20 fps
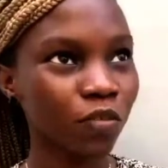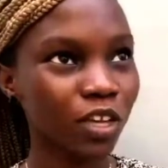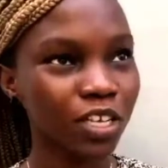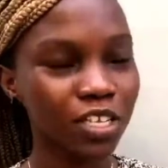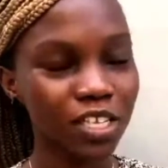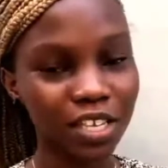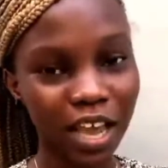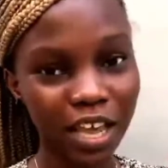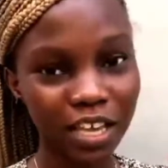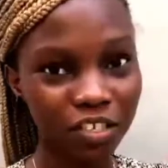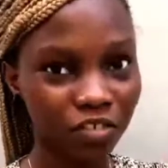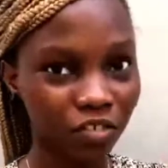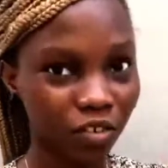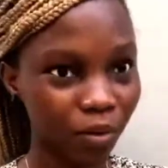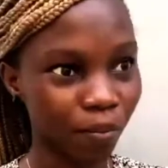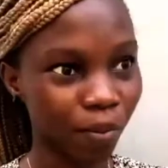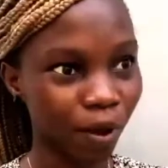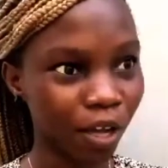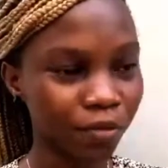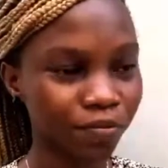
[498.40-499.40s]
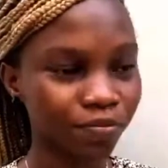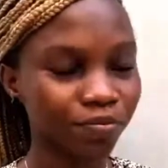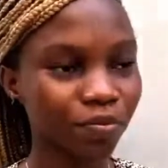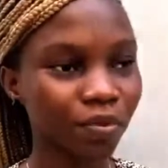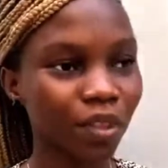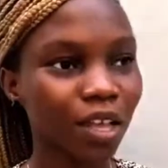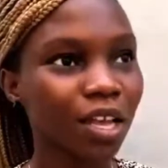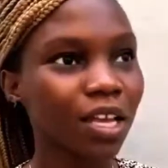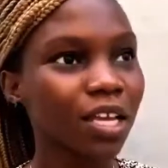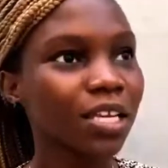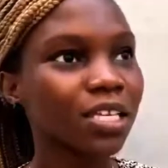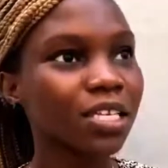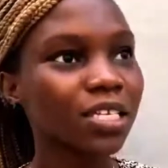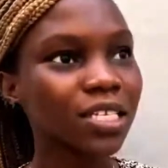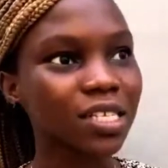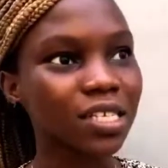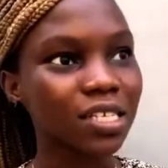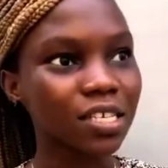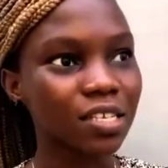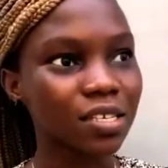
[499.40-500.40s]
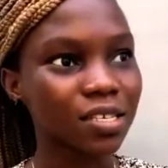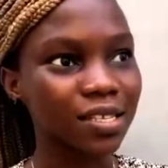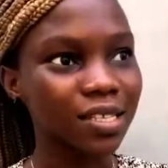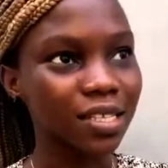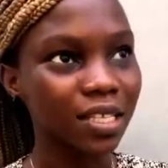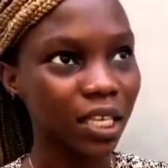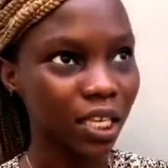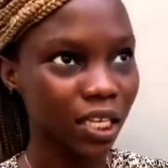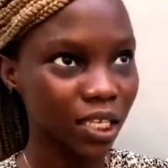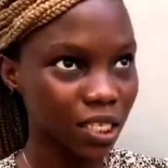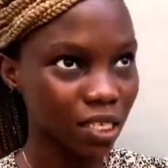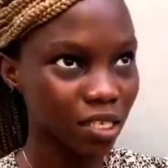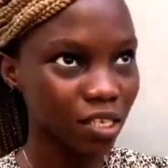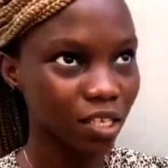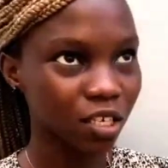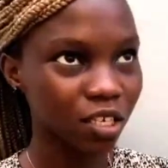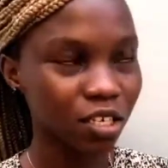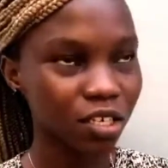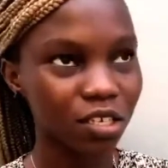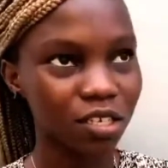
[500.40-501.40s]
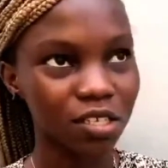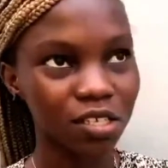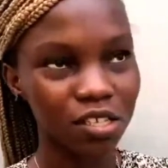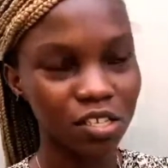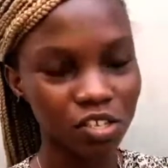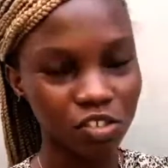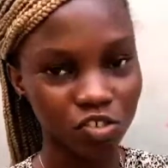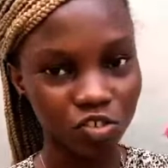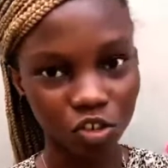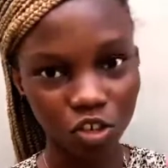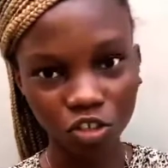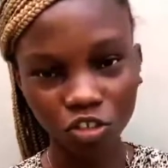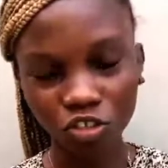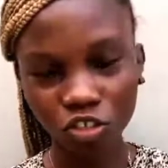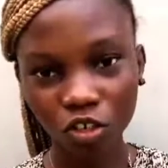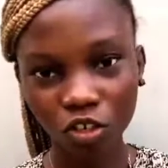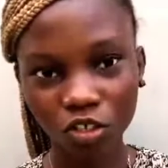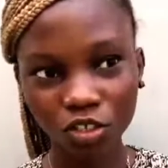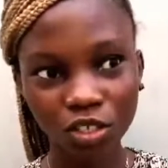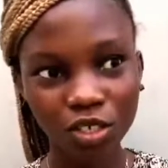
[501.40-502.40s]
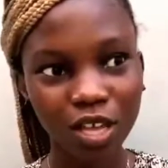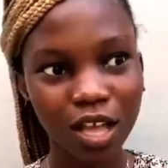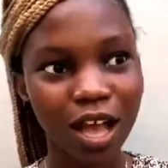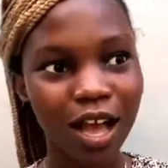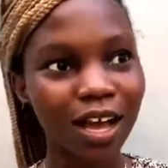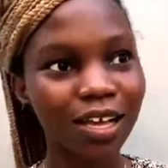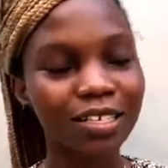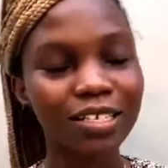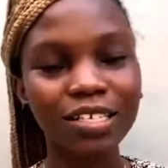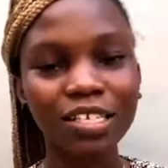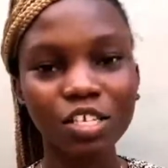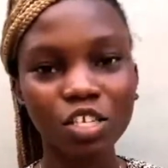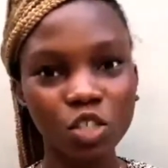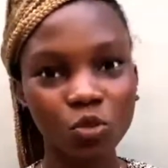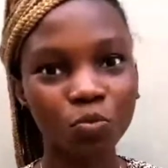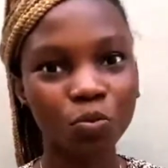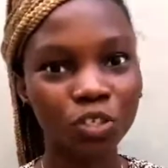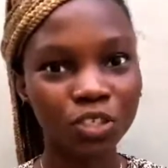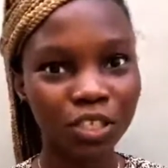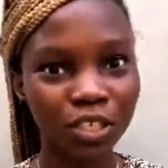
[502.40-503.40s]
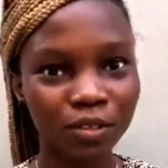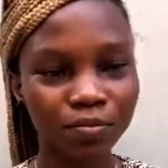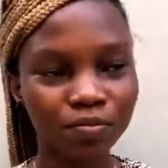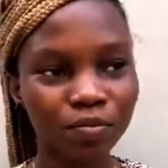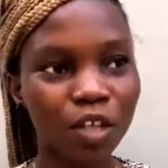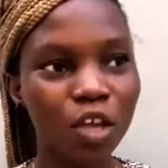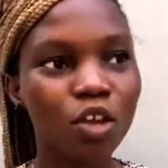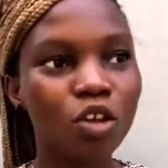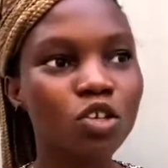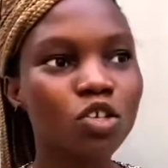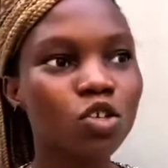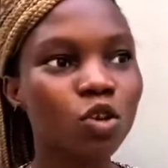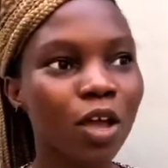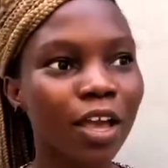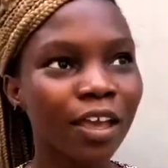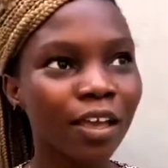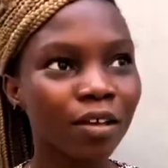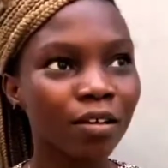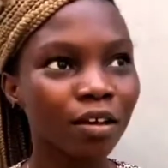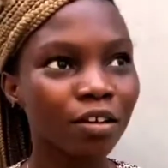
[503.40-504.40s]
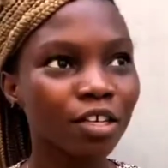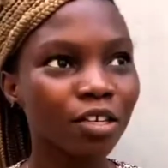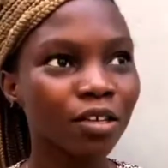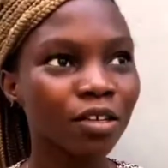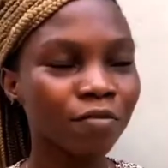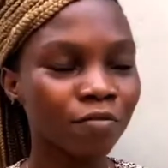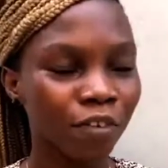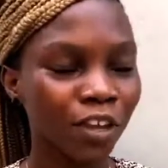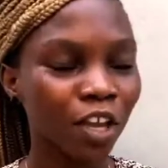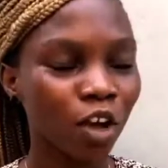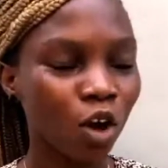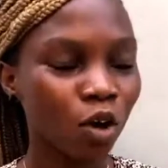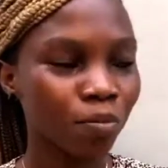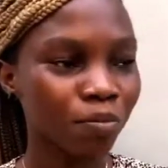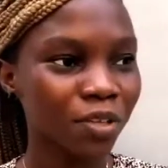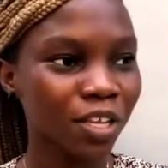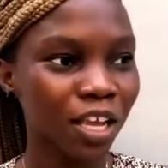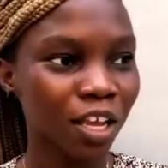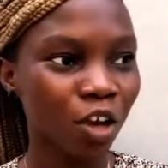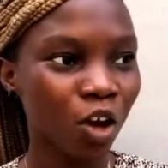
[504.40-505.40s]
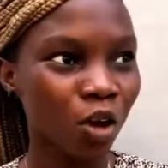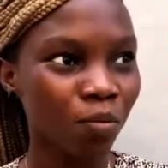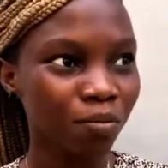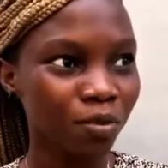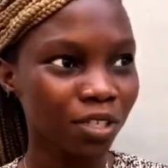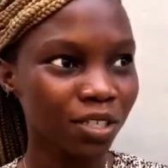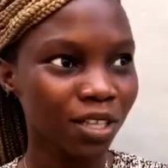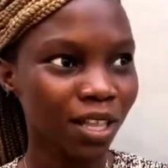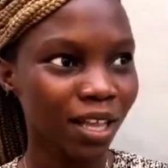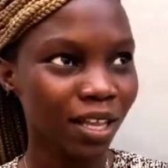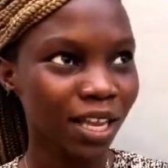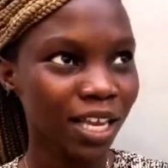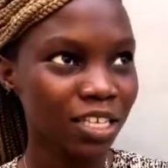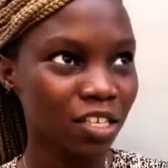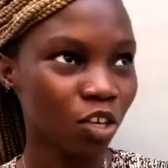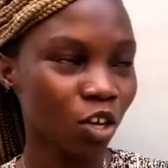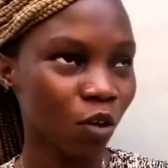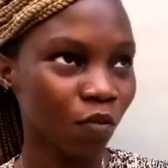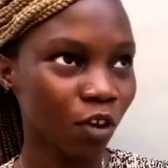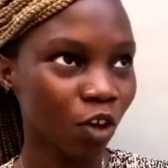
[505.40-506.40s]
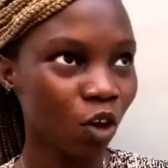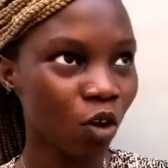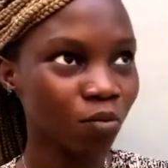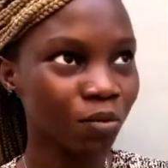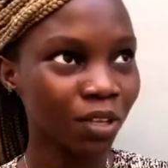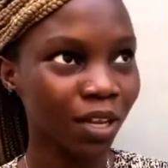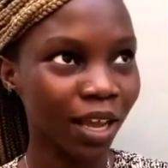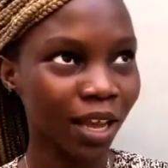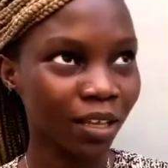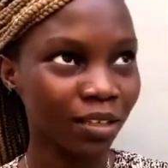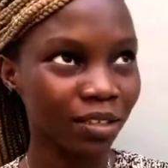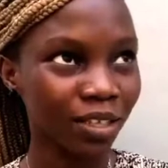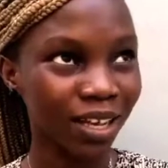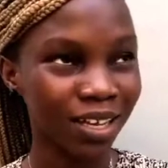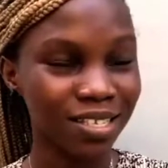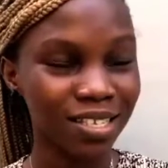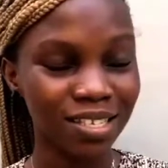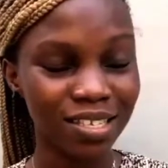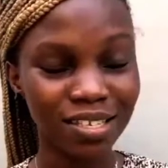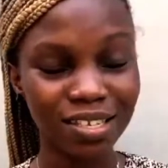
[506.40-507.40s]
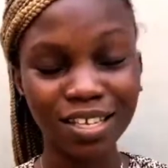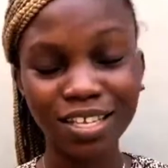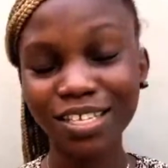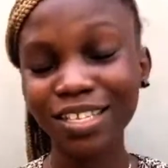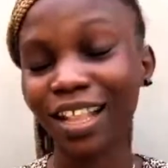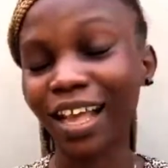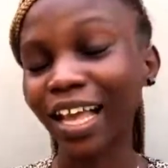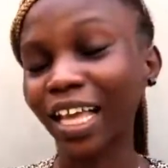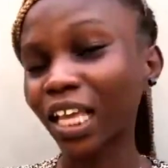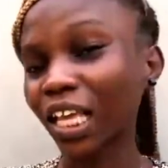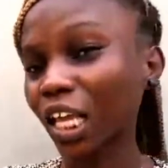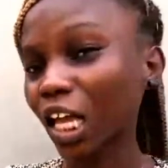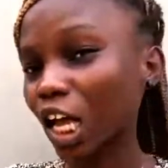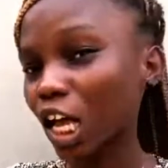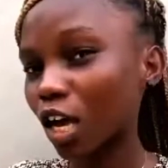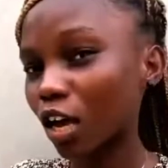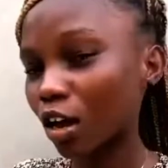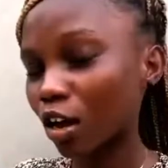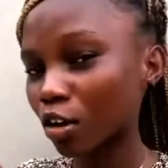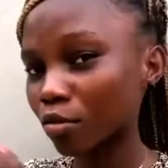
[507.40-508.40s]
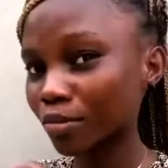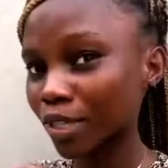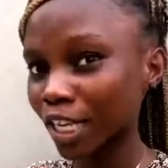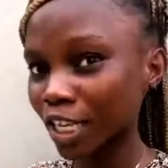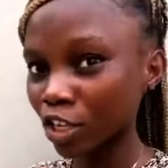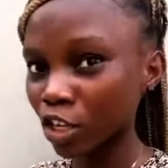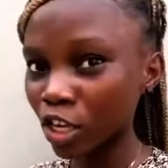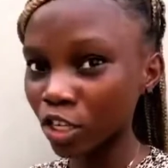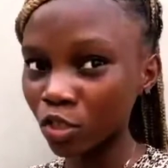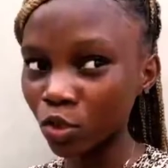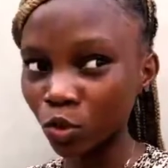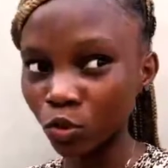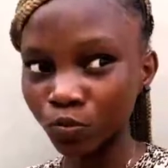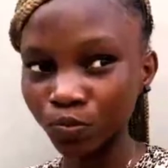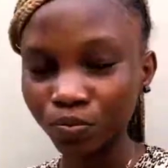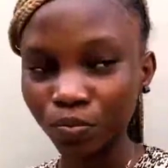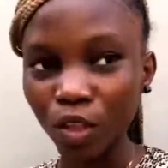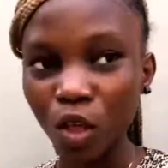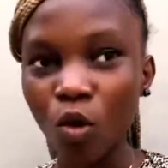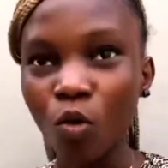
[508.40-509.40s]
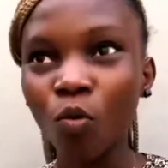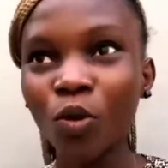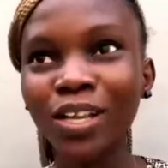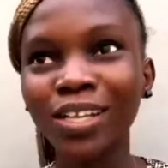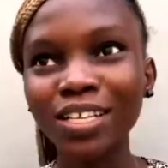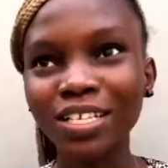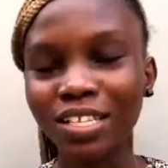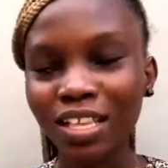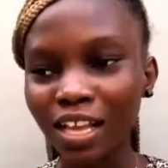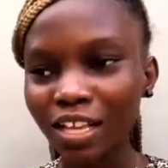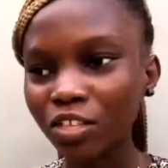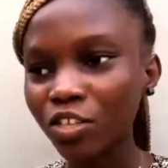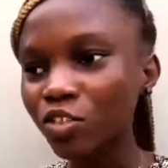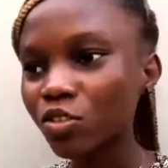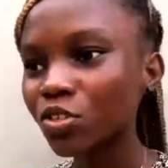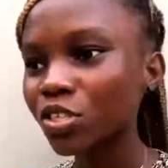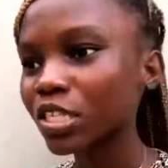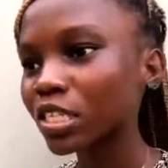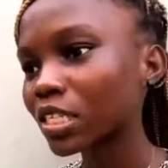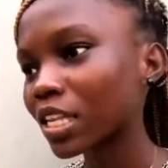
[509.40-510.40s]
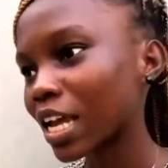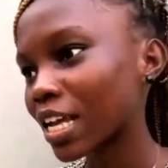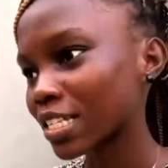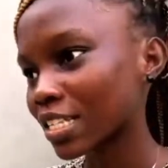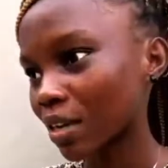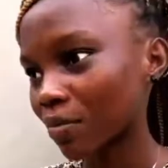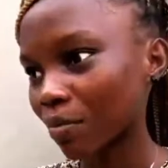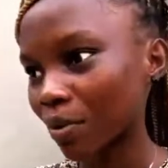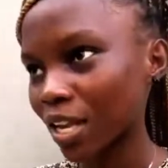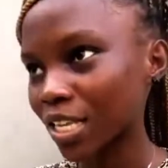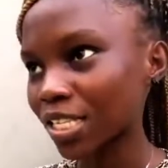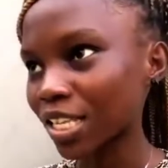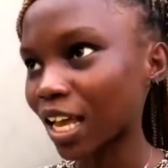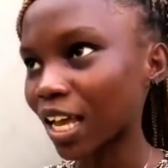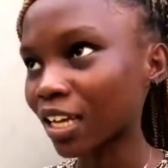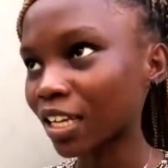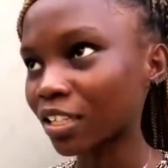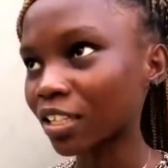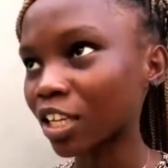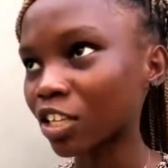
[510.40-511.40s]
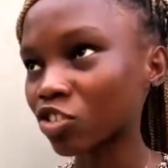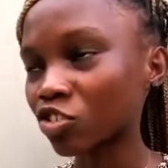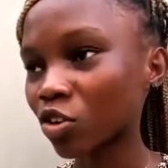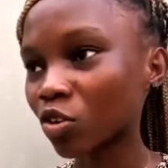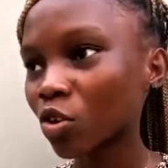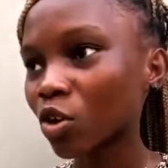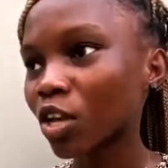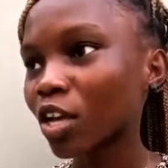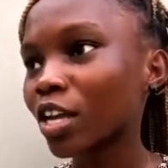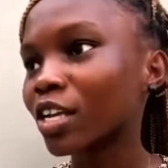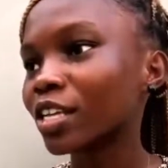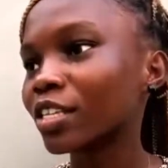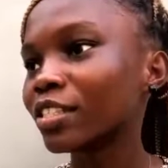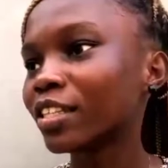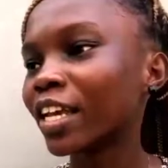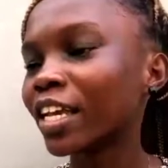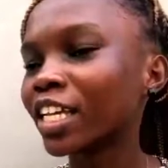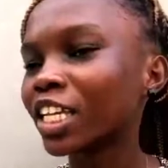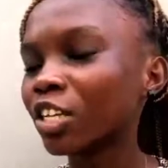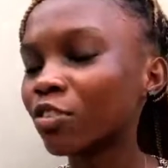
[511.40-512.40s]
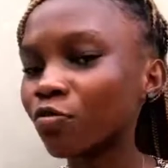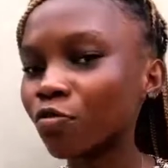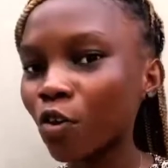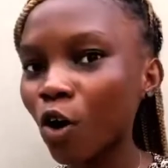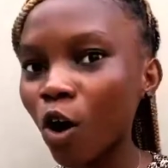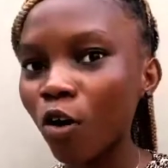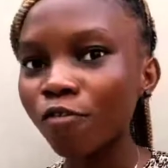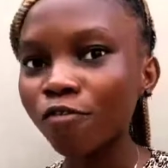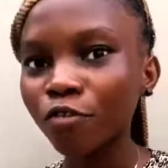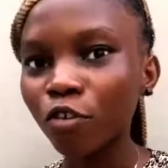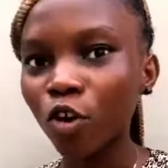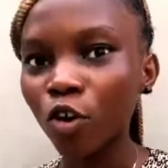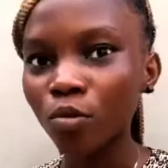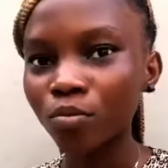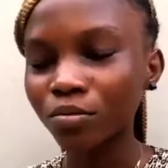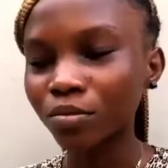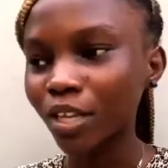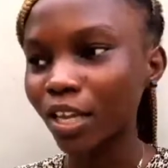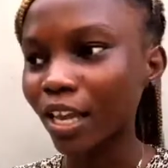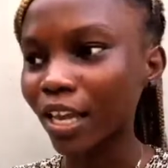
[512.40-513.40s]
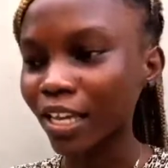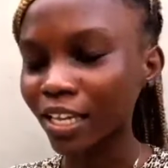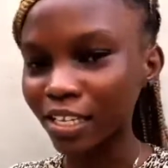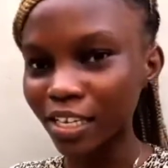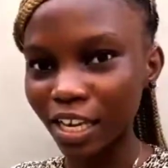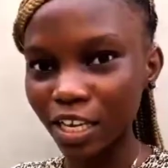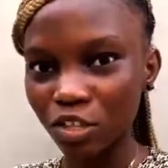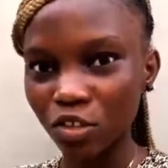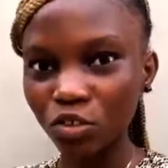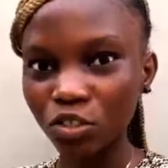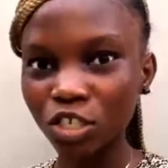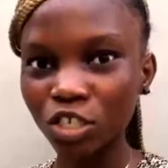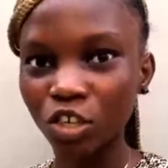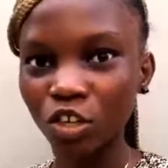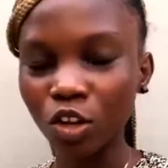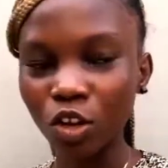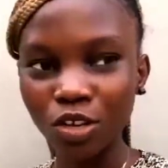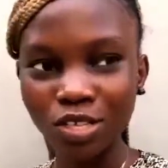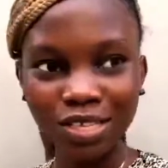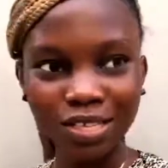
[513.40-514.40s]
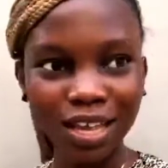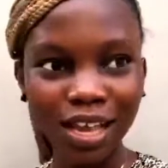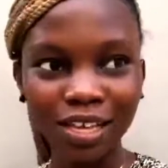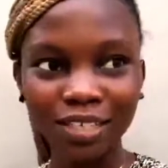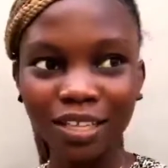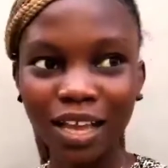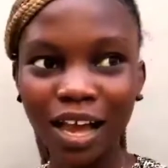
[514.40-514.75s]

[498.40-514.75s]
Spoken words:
skyscraper. It is neat, it is structured, and it is modern. So let's think of a company that is like a ghetto. When they start using enterprise architecture, they evolve from a ghetto, the clustered,